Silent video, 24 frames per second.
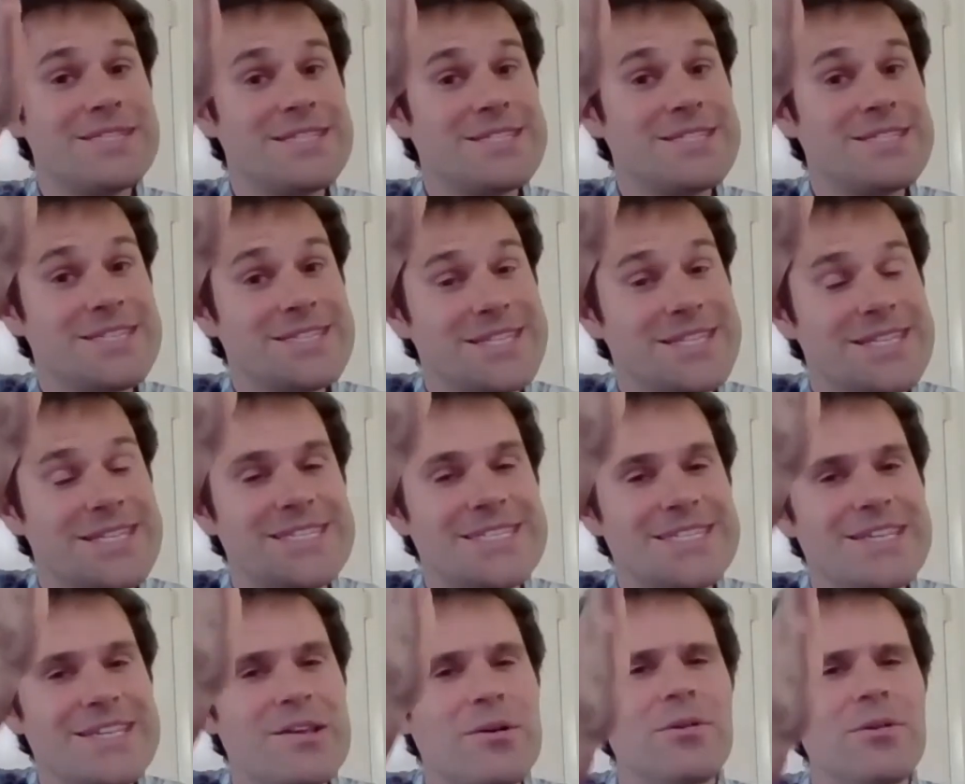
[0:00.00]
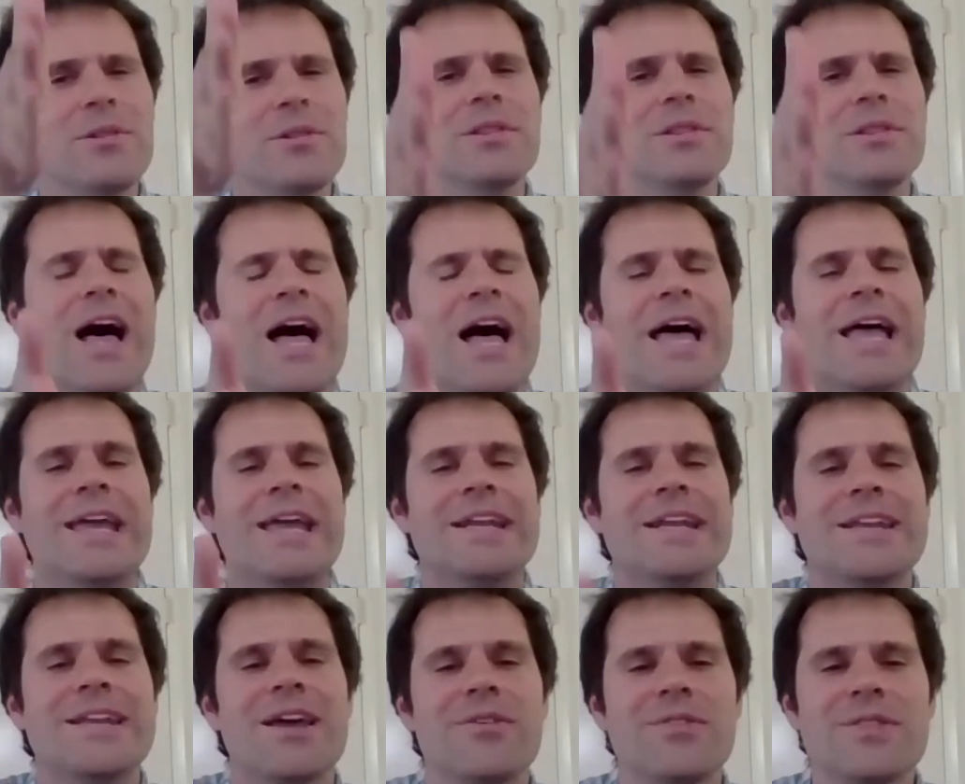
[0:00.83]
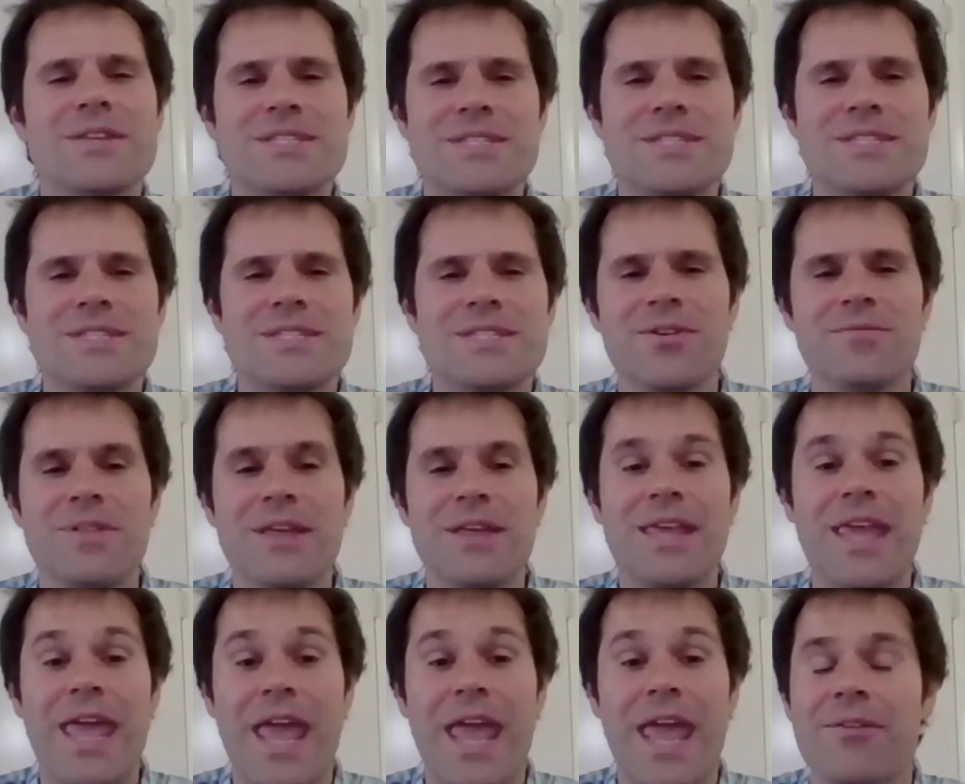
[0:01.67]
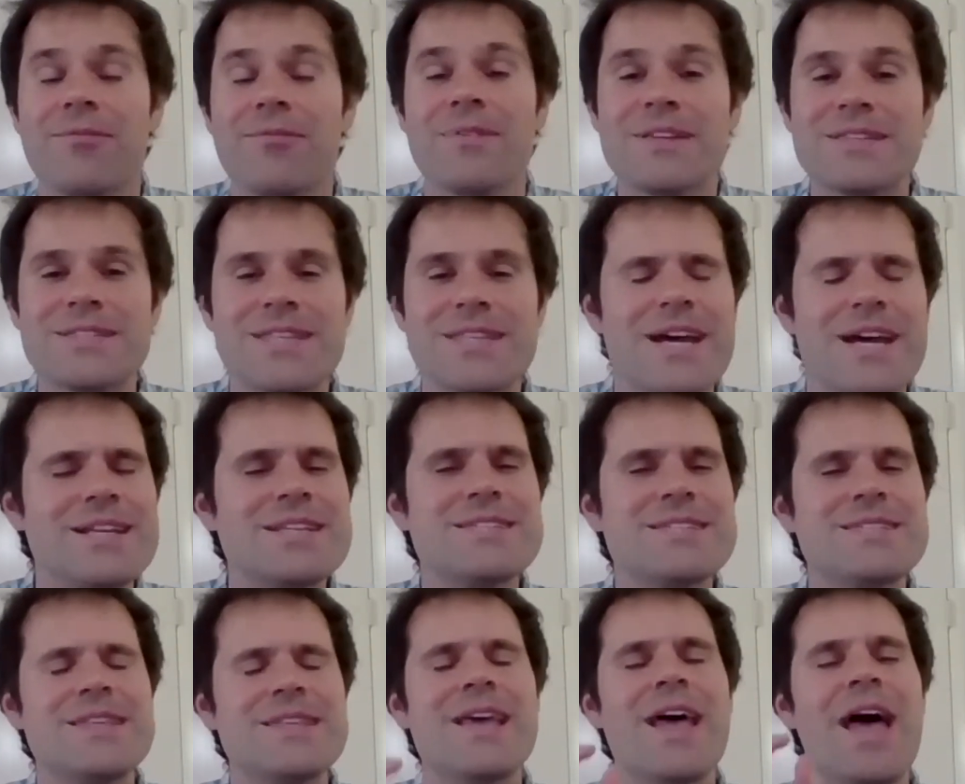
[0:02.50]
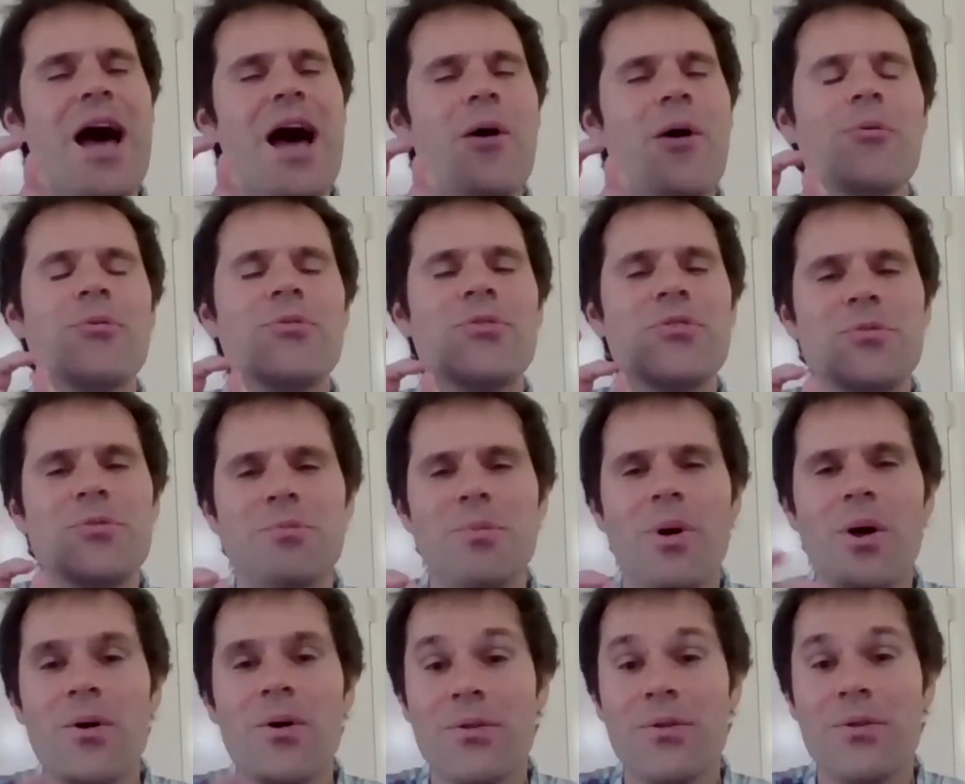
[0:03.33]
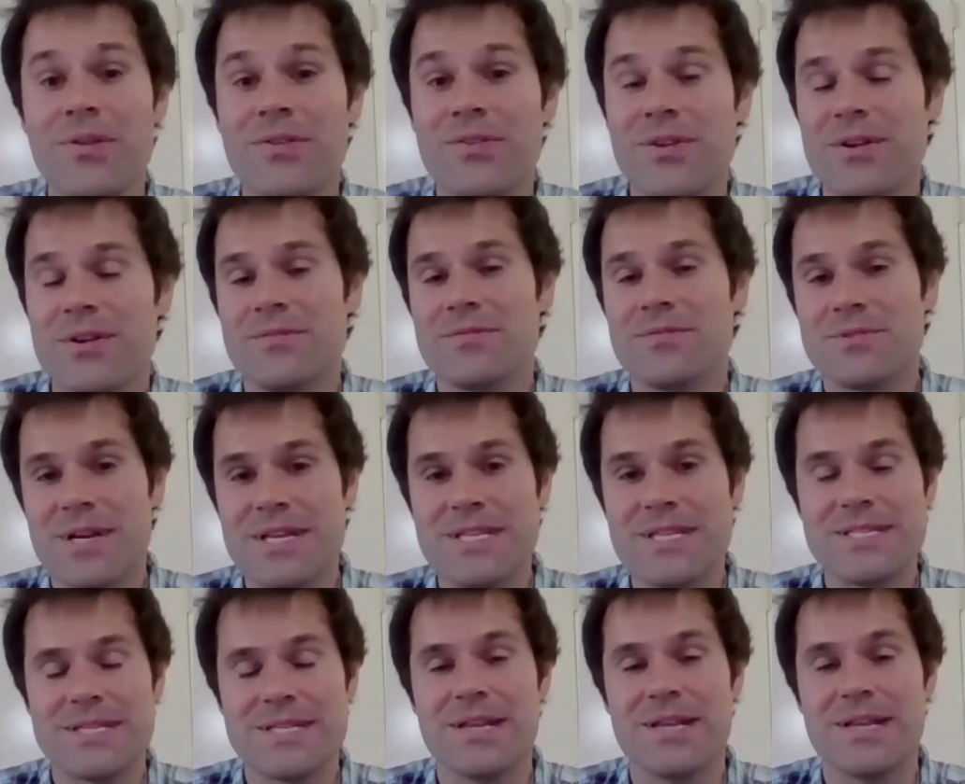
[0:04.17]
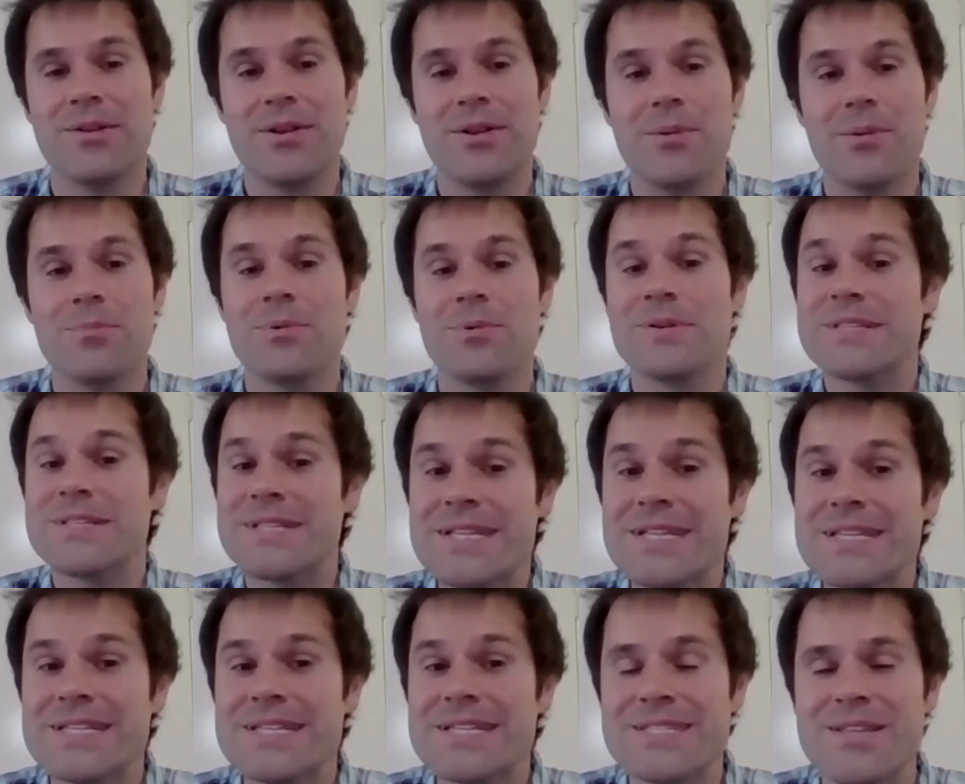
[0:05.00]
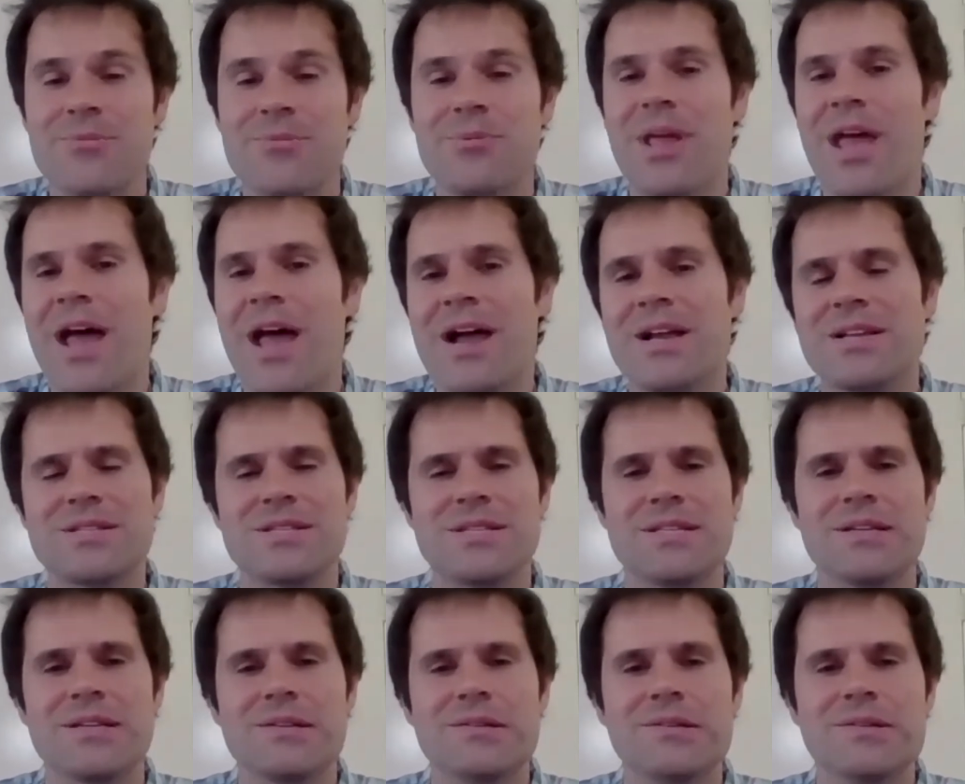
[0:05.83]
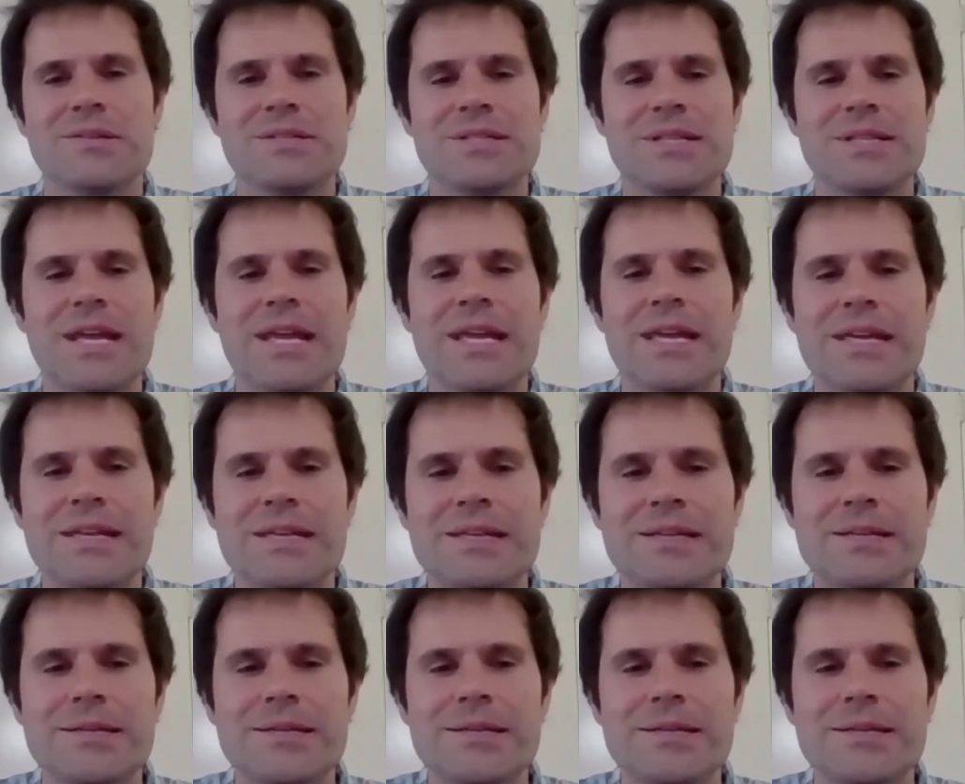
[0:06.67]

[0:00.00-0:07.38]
as just a single line down the center of the canvas. That is how small the set of transcendental numbers is that we actually understand.